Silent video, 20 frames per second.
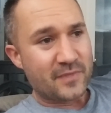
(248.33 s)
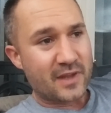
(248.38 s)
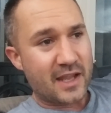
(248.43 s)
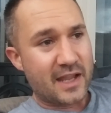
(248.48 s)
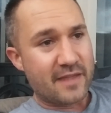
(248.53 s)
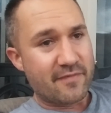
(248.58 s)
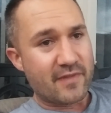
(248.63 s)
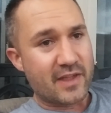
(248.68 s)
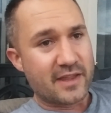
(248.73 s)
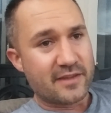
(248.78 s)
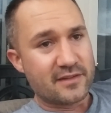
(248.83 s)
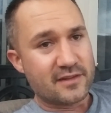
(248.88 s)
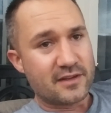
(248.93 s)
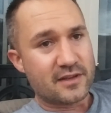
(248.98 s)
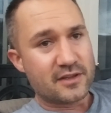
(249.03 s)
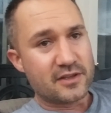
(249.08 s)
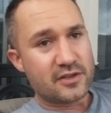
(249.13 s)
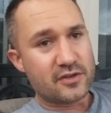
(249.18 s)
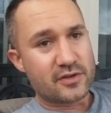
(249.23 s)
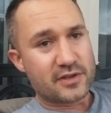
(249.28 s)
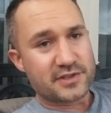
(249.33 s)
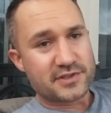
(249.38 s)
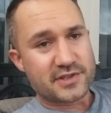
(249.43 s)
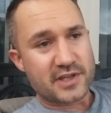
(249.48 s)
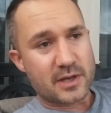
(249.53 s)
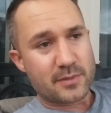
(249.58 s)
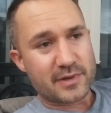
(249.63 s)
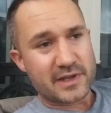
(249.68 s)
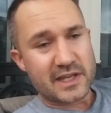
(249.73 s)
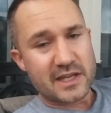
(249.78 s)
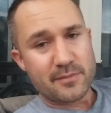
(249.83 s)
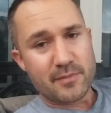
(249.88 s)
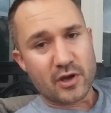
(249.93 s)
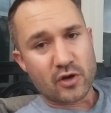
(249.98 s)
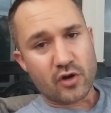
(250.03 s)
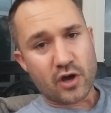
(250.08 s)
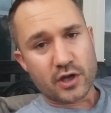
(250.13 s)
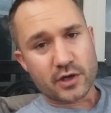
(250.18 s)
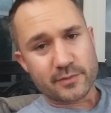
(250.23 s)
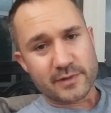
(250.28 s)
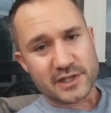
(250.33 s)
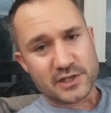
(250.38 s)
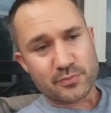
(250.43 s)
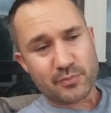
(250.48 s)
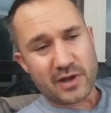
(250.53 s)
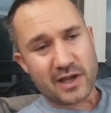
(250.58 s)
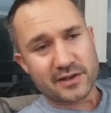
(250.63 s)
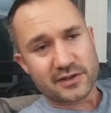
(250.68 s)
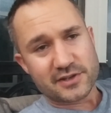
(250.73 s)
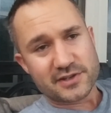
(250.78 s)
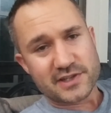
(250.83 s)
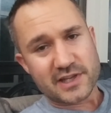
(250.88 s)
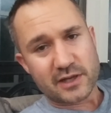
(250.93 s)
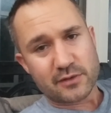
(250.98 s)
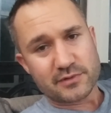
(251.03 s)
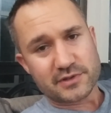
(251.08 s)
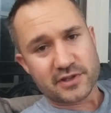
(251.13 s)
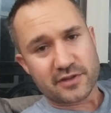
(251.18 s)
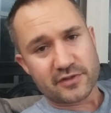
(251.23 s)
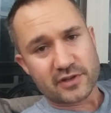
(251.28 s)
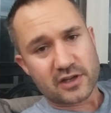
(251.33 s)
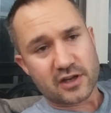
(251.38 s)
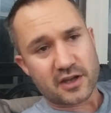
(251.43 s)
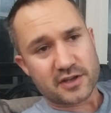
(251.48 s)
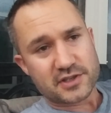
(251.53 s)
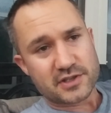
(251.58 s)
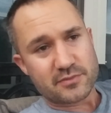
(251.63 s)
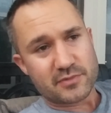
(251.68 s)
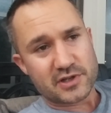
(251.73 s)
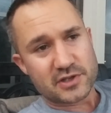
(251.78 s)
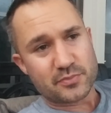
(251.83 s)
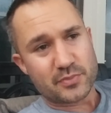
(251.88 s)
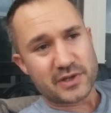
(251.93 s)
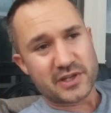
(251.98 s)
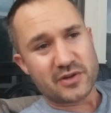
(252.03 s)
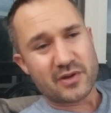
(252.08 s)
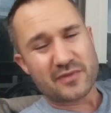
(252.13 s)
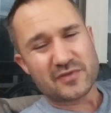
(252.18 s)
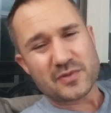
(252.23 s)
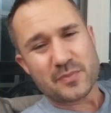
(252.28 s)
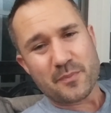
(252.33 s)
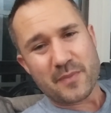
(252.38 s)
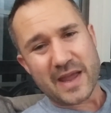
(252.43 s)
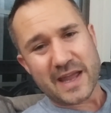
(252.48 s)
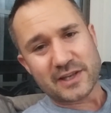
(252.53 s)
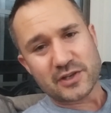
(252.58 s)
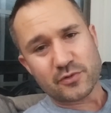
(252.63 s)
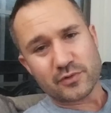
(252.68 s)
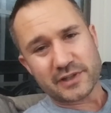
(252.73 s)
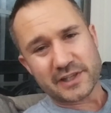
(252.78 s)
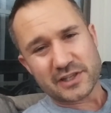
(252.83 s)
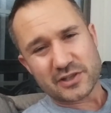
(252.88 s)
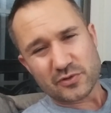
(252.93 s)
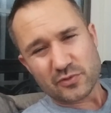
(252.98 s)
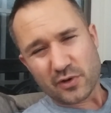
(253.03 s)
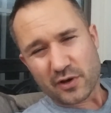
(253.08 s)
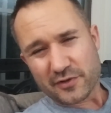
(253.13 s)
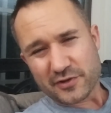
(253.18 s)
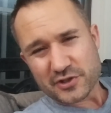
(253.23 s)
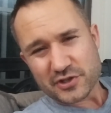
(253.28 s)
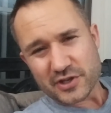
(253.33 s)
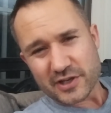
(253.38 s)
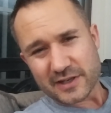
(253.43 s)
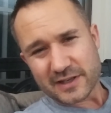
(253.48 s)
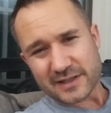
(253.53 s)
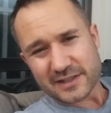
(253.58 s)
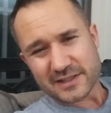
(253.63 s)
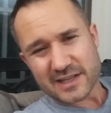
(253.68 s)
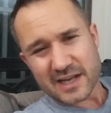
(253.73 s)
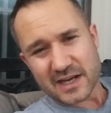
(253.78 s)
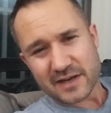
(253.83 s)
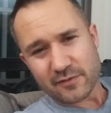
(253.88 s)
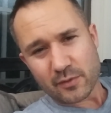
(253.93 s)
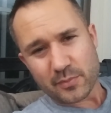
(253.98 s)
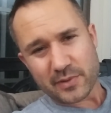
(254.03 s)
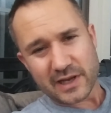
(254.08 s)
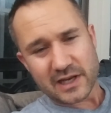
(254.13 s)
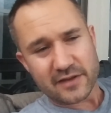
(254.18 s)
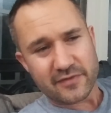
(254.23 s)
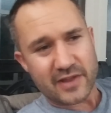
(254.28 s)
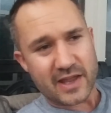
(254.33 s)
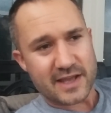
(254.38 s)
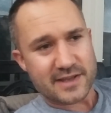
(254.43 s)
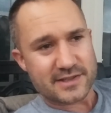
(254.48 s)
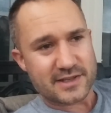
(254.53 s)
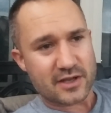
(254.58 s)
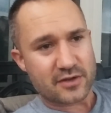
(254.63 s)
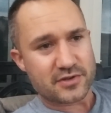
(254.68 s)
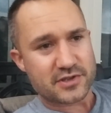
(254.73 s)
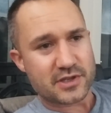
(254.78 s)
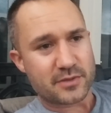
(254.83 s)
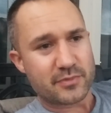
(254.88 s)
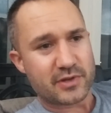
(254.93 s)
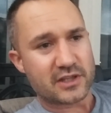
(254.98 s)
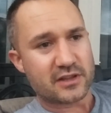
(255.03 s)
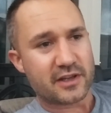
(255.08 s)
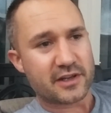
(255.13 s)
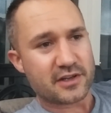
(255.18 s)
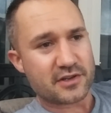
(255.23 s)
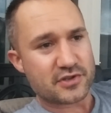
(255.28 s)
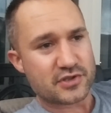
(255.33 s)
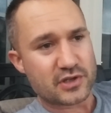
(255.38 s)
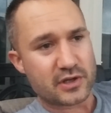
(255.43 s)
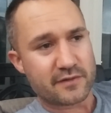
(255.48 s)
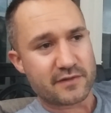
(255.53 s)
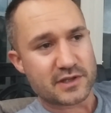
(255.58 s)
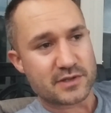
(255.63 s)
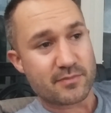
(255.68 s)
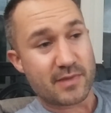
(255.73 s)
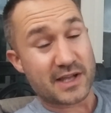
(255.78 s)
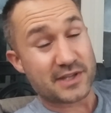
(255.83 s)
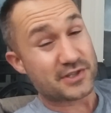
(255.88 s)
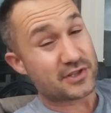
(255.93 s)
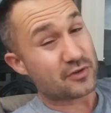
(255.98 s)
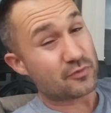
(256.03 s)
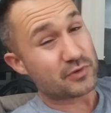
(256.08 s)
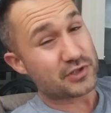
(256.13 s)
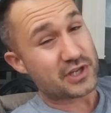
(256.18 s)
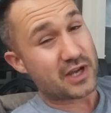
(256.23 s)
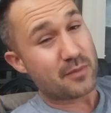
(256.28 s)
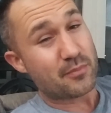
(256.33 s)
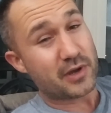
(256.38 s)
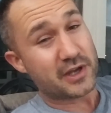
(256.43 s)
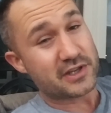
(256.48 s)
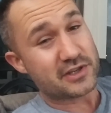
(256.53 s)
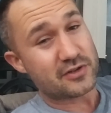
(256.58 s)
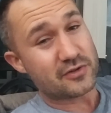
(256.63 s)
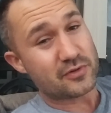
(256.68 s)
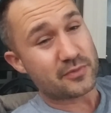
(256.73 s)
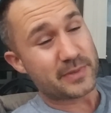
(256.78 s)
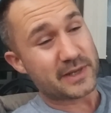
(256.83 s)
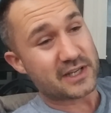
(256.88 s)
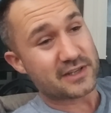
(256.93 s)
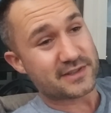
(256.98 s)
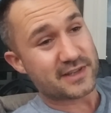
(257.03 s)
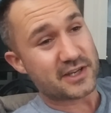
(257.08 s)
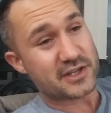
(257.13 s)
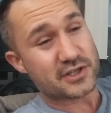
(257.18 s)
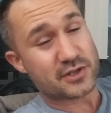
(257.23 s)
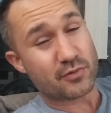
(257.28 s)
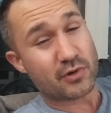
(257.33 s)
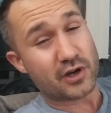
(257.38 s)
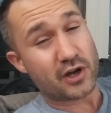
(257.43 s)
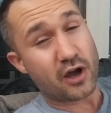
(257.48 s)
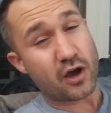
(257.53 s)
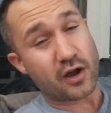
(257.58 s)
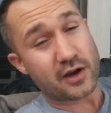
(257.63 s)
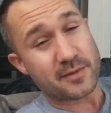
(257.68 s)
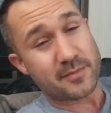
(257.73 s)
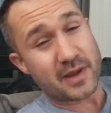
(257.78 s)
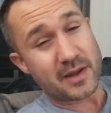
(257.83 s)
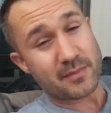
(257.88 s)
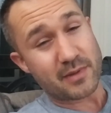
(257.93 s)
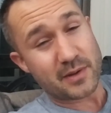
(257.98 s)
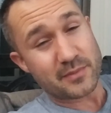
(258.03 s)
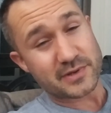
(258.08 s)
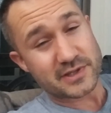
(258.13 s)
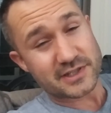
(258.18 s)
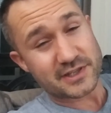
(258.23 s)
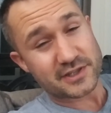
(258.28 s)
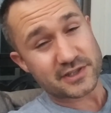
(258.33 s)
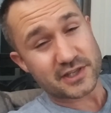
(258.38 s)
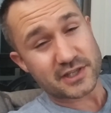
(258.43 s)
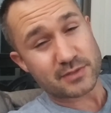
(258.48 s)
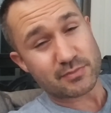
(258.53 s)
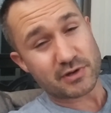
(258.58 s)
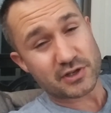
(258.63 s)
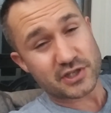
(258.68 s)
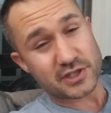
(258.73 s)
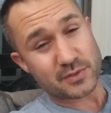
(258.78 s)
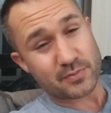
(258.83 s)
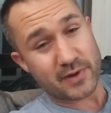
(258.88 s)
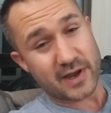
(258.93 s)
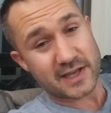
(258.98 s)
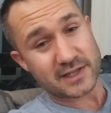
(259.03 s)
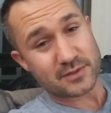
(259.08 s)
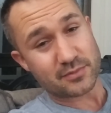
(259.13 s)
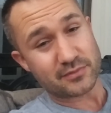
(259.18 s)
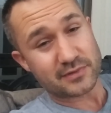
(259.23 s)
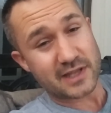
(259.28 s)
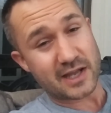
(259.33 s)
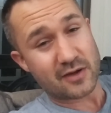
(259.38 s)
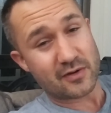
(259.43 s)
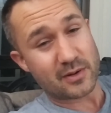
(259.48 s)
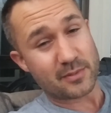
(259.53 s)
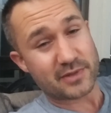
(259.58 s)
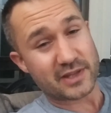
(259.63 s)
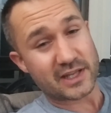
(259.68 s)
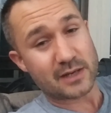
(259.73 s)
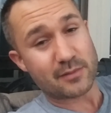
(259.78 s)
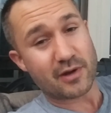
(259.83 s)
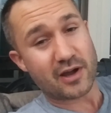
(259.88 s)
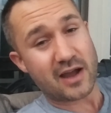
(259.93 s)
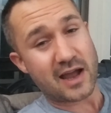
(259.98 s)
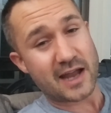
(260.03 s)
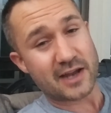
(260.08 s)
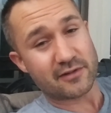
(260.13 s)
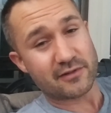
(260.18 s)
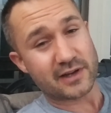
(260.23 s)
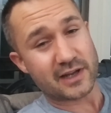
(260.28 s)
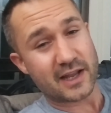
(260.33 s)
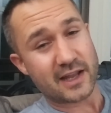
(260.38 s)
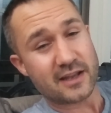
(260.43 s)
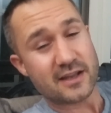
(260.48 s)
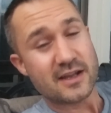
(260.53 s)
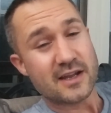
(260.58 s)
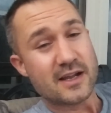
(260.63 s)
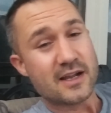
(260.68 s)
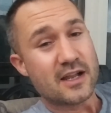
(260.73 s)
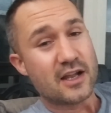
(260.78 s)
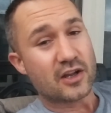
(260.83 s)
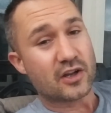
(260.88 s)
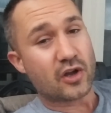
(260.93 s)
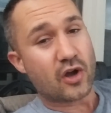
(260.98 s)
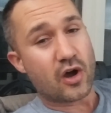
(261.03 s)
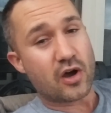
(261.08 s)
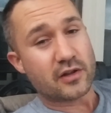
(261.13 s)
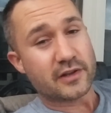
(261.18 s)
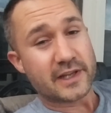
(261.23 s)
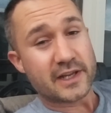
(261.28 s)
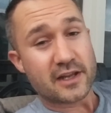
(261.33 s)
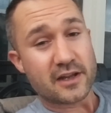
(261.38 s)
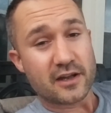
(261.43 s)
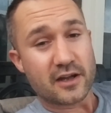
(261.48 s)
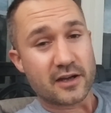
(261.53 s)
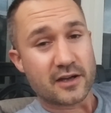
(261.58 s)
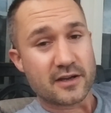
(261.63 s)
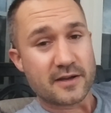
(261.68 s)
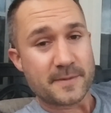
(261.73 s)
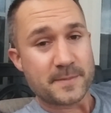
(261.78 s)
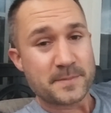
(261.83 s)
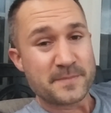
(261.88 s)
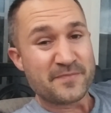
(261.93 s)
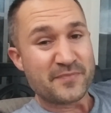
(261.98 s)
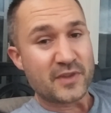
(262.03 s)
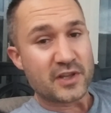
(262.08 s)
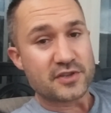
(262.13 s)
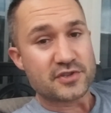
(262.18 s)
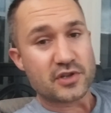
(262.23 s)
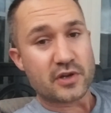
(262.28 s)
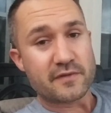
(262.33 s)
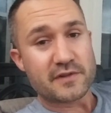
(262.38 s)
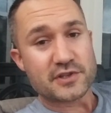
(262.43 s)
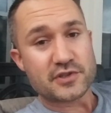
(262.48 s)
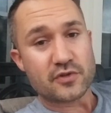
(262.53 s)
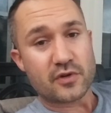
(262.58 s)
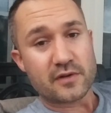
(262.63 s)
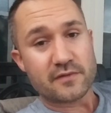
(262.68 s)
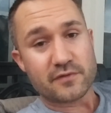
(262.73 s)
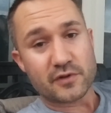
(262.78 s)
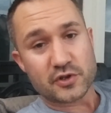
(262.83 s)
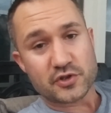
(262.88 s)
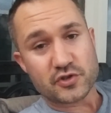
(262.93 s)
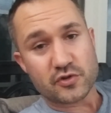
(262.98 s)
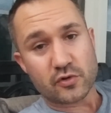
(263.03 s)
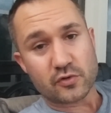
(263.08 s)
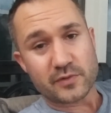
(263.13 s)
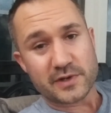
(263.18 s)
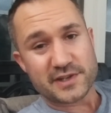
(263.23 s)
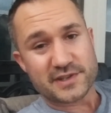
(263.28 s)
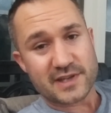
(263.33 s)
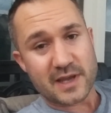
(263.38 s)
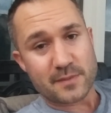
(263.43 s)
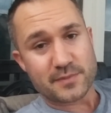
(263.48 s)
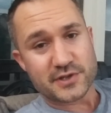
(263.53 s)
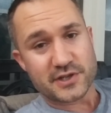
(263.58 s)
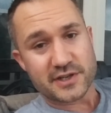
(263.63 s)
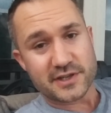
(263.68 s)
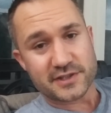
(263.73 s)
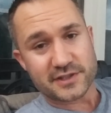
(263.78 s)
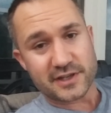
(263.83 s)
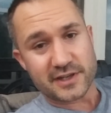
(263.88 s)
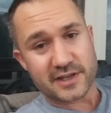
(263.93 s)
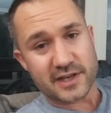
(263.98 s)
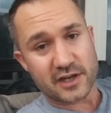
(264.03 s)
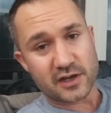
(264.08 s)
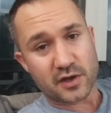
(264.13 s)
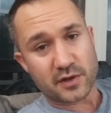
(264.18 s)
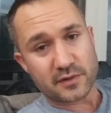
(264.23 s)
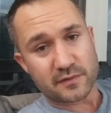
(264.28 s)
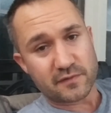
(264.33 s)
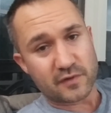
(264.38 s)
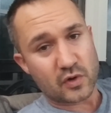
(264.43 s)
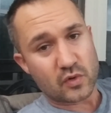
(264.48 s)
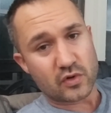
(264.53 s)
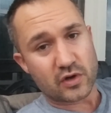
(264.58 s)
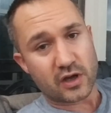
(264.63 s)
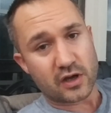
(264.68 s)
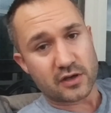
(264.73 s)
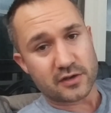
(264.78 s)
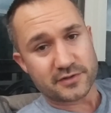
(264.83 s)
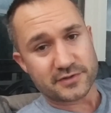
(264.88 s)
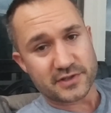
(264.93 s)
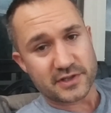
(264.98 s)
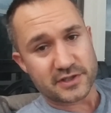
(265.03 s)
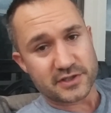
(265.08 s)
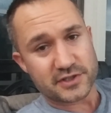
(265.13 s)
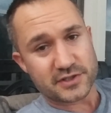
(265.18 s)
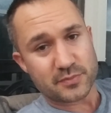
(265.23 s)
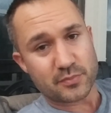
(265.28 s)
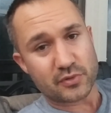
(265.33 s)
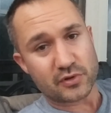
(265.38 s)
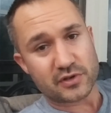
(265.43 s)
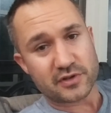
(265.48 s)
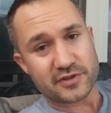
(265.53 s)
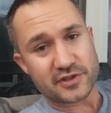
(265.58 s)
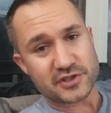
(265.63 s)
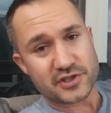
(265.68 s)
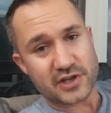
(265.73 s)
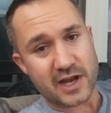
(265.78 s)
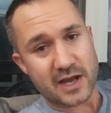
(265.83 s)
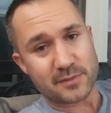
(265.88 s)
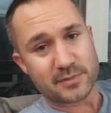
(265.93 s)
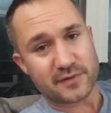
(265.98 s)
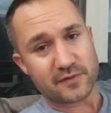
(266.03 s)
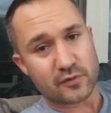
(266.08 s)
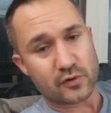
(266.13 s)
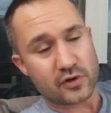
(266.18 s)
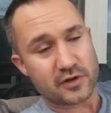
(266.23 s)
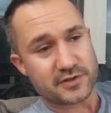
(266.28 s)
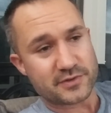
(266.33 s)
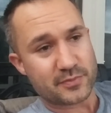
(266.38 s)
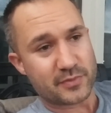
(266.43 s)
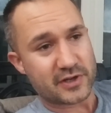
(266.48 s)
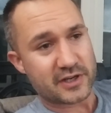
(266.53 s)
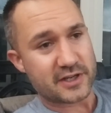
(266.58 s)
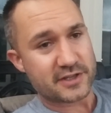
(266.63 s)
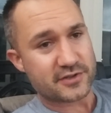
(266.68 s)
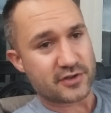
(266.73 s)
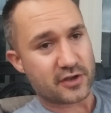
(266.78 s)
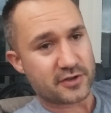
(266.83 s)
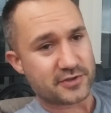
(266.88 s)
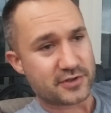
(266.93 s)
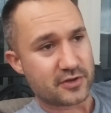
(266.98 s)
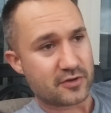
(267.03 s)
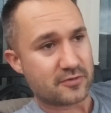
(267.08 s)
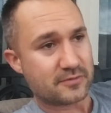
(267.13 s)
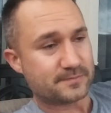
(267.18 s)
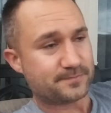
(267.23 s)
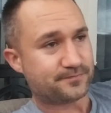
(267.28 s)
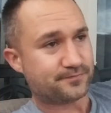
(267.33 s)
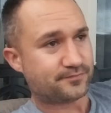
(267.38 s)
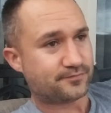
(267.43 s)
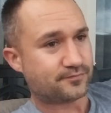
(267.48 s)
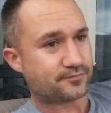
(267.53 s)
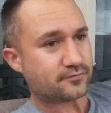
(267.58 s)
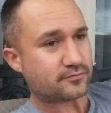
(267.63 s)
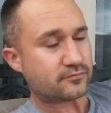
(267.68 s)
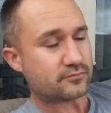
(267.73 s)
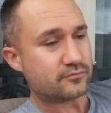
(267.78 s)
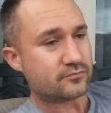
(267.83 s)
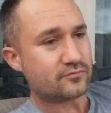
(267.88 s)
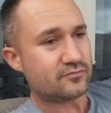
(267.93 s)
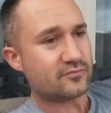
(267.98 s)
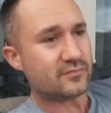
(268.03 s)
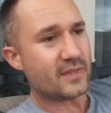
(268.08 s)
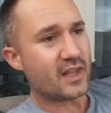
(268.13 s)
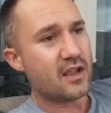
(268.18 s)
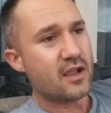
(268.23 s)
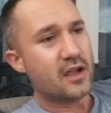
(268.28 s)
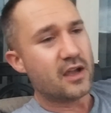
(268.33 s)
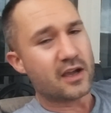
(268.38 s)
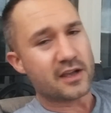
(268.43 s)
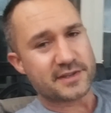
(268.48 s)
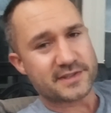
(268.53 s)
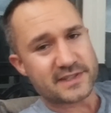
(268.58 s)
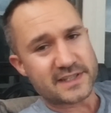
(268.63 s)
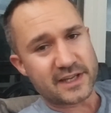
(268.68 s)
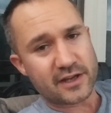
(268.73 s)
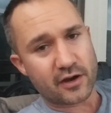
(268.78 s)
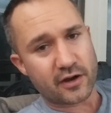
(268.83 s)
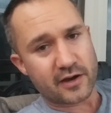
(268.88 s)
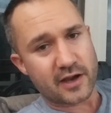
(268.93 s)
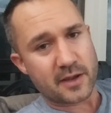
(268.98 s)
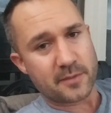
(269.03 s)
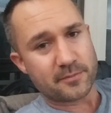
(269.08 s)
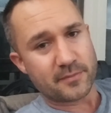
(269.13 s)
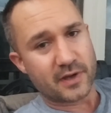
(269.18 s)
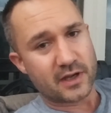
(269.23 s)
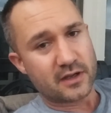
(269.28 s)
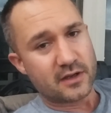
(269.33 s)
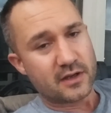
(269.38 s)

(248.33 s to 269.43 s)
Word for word: And then you could set up an email autoresponder sequence to the customers, but you have to manually do all the shit. It's kind of a pain in the ass. Now something like a Service Monster, which I might do because I just want to automate my business as much as possible now, and I'm thinking about hiring a calling uh, service or a virtual receptionist to take all the phone calls and just book the jobs for us, but is also a C R M.